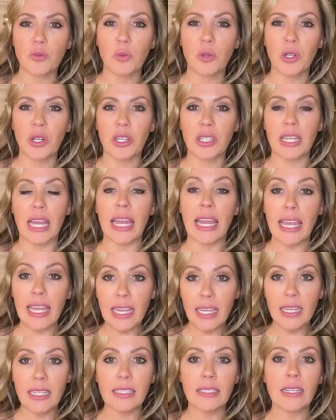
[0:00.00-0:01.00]
work
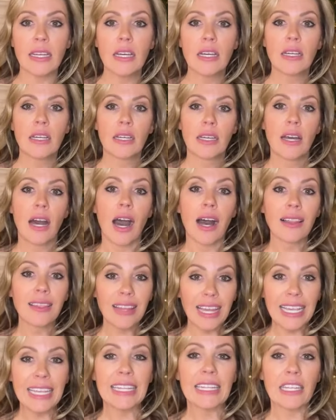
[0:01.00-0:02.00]
and
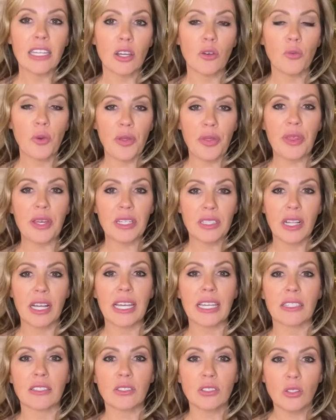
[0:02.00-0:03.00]
aligning it with the
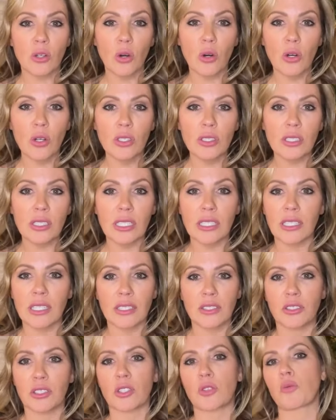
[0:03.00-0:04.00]
client's goals. It,
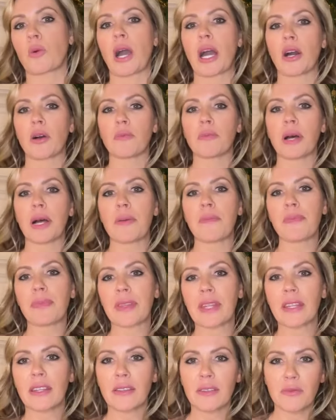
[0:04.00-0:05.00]
it's just wild, but
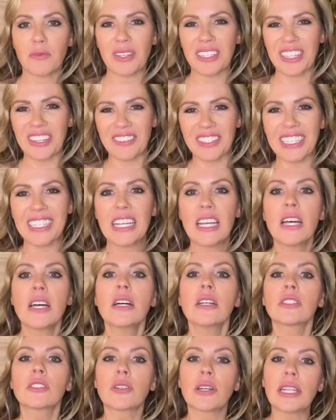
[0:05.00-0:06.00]
we love it.
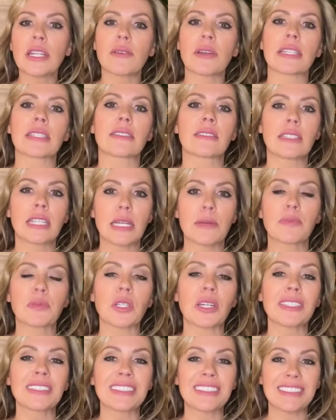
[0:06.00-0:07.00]
So anyways,
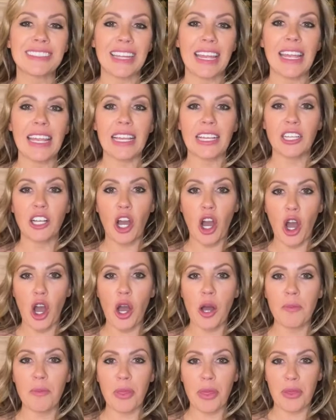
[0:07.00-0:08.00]
tips on staying
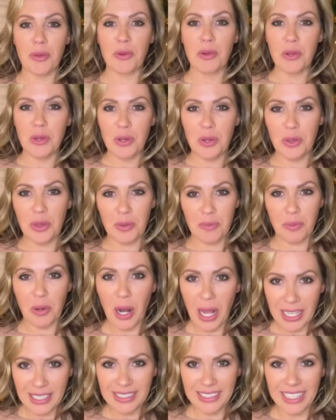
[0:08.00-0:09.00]
calm through the
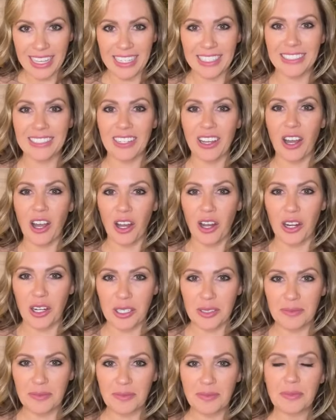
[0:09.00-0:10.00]
process
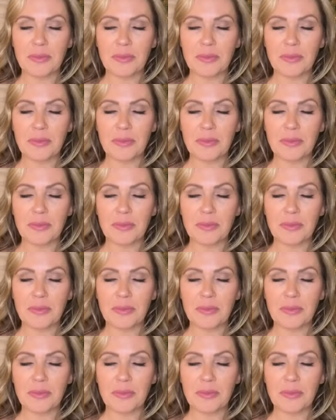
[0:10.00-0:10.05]
are